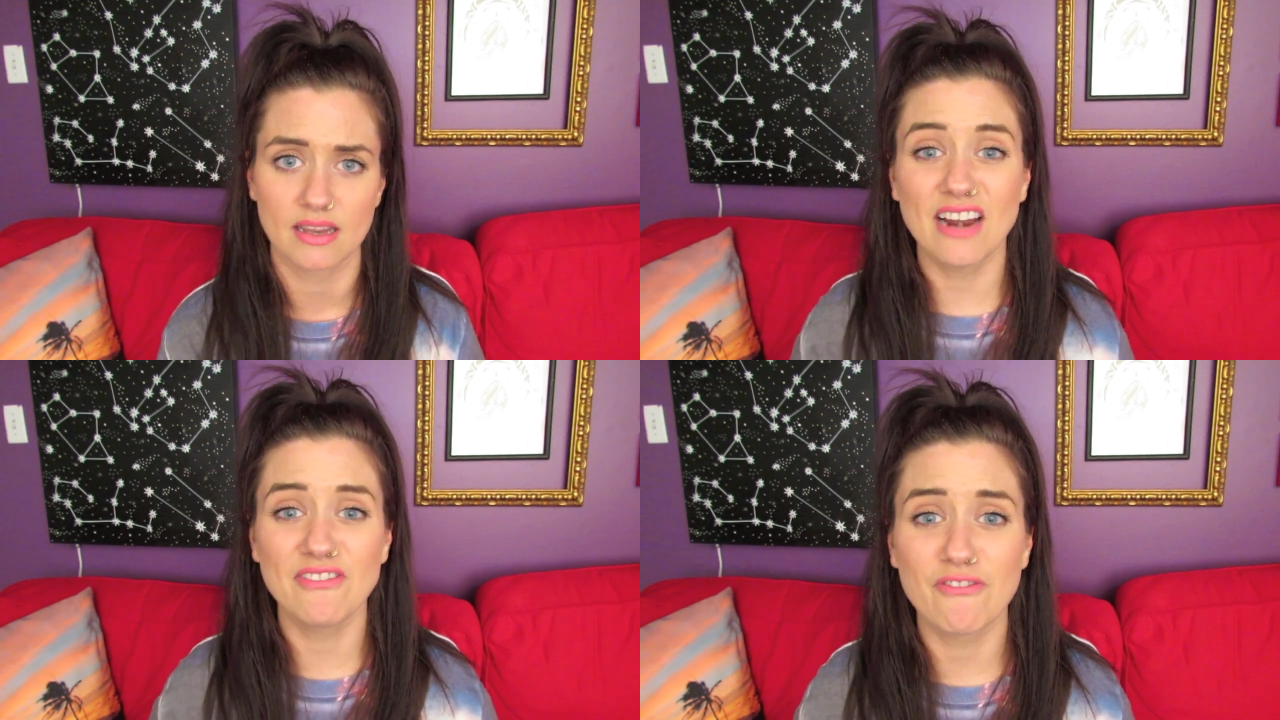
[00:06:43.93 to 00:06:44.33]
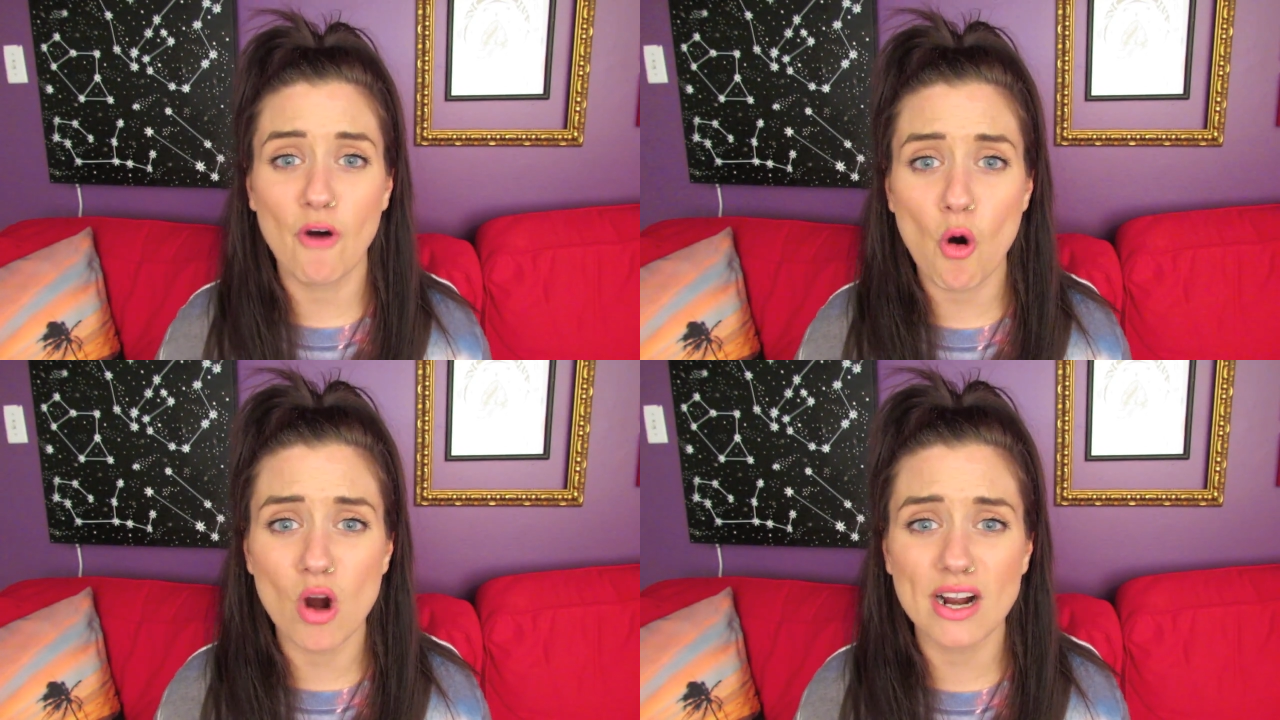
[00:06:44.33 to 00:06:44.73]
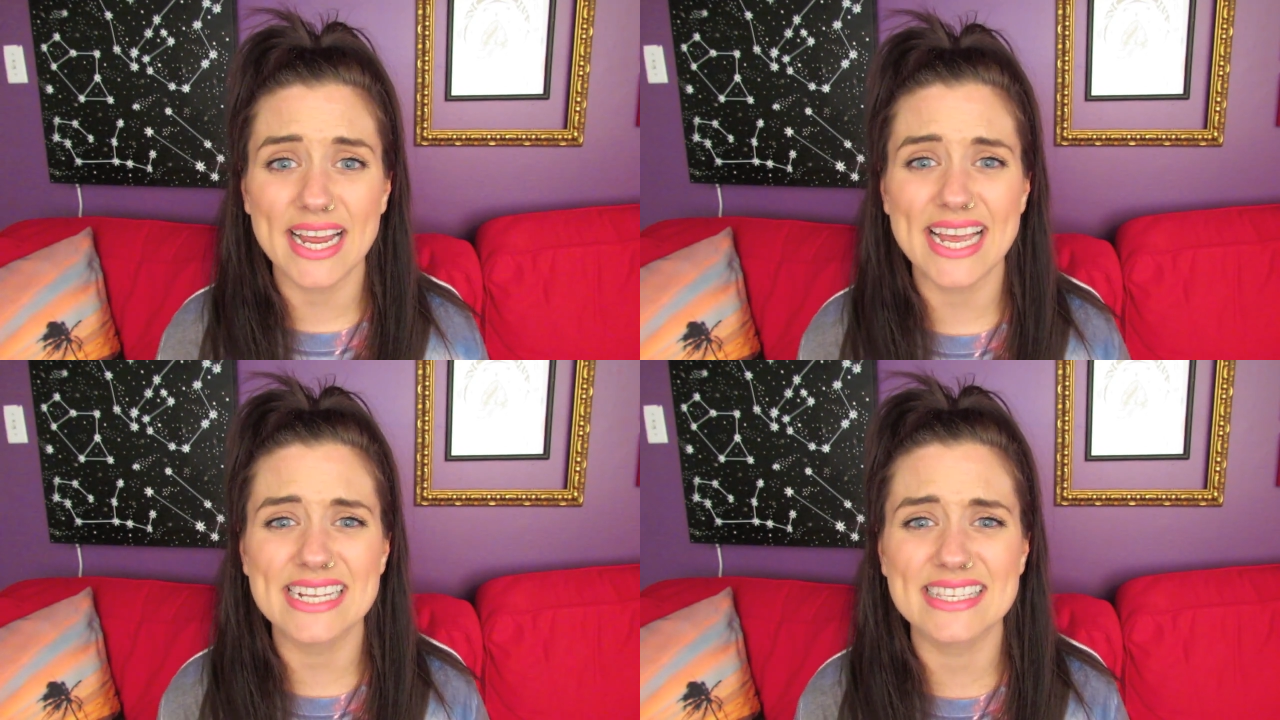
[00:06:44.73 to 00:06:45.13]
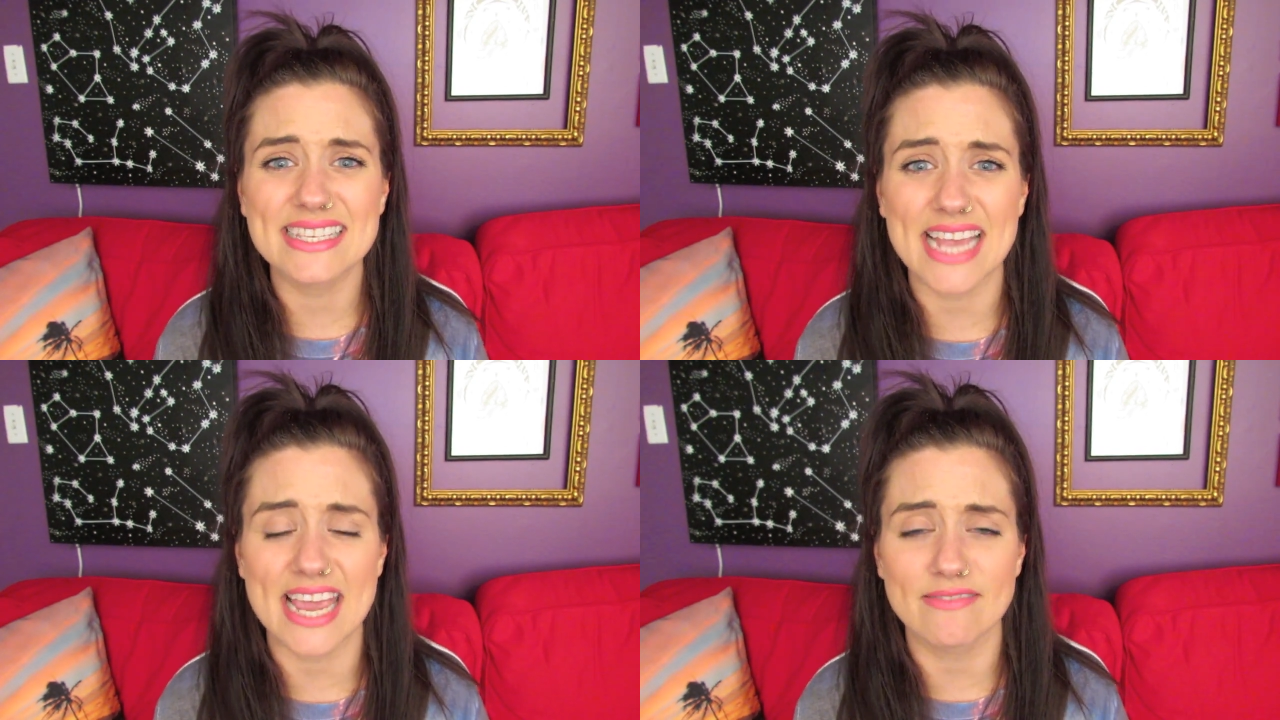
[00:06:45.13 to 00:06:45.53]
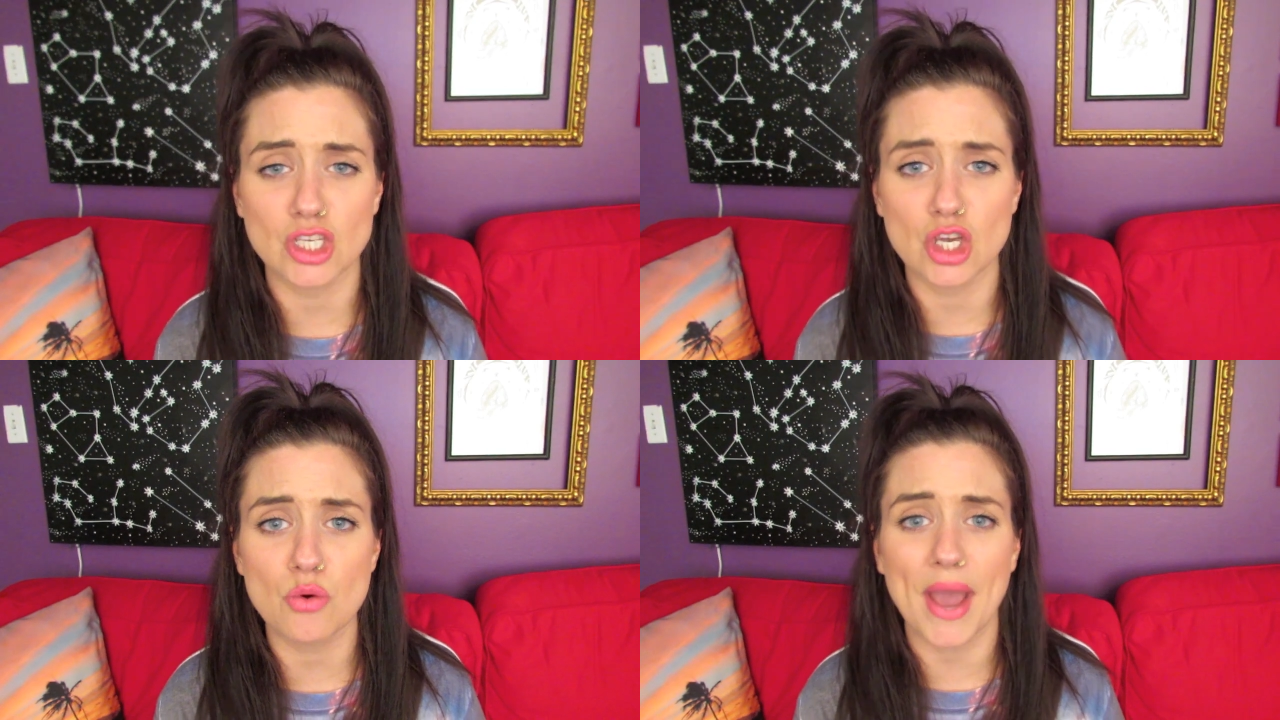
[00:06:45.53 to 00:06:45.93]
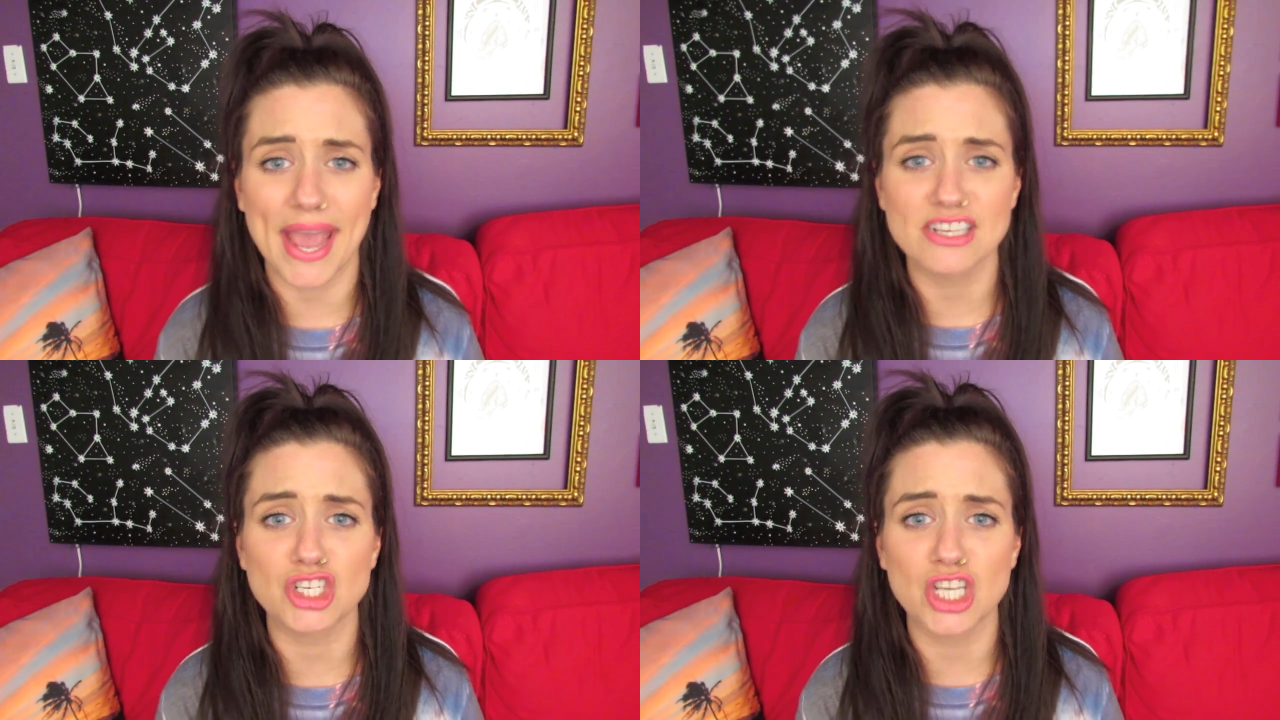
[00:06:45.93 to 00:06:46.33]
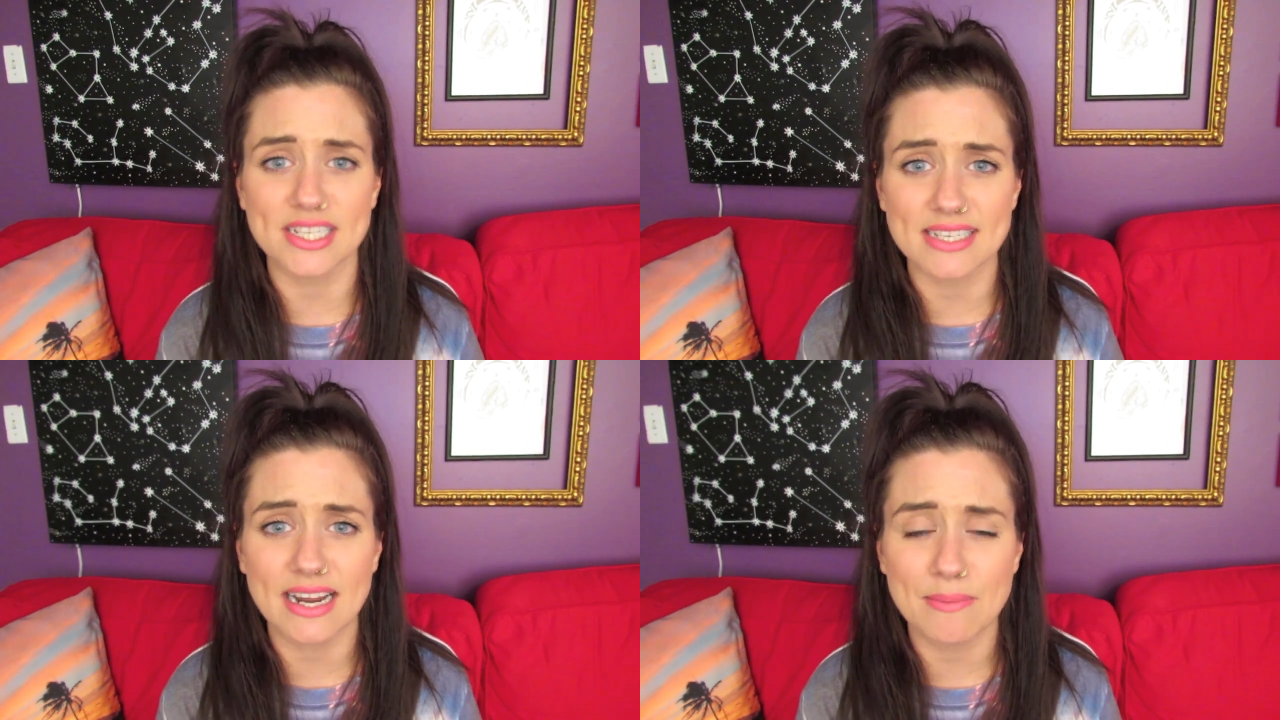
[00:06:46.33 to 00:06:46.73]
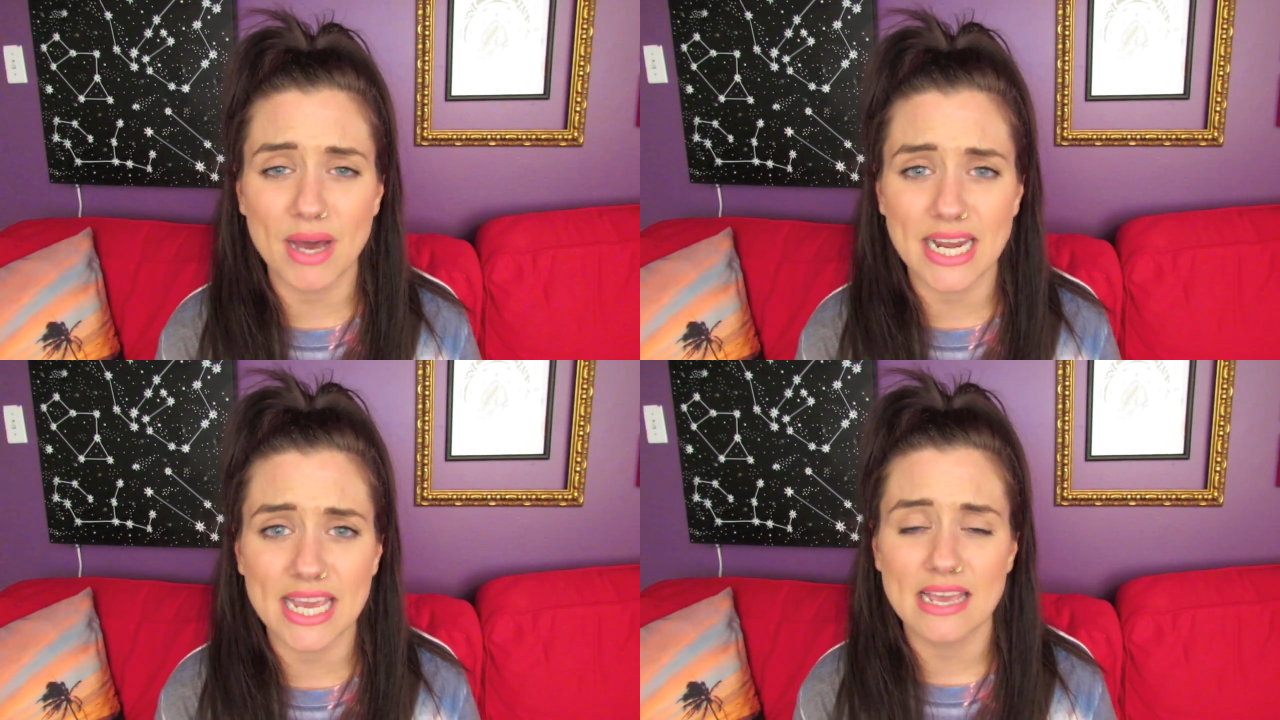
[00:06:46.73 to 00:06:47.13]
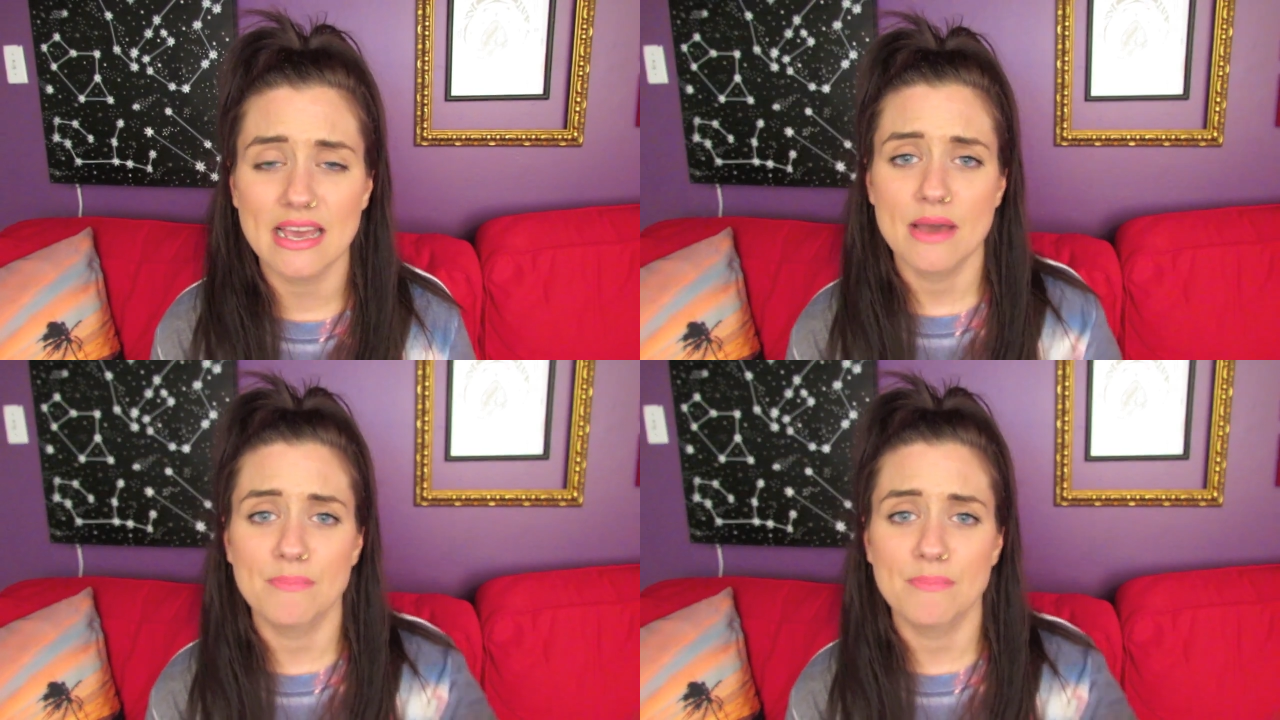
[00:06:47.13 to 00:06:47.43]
And 4, it saves you a shit ton of money